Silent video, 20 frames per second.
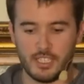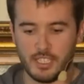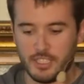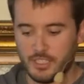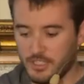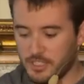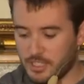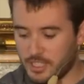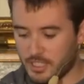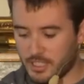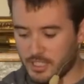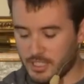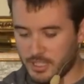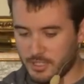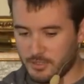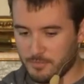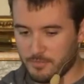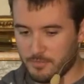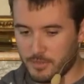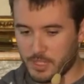you.
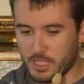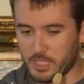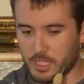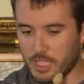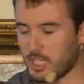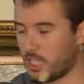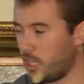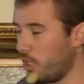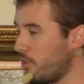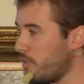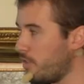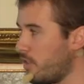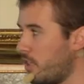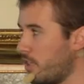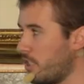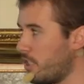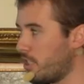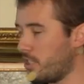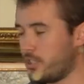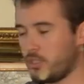It looks
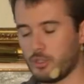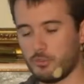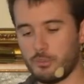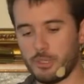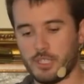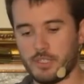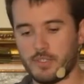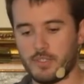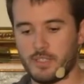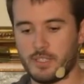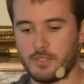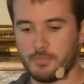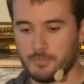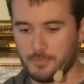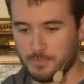like it should be easy.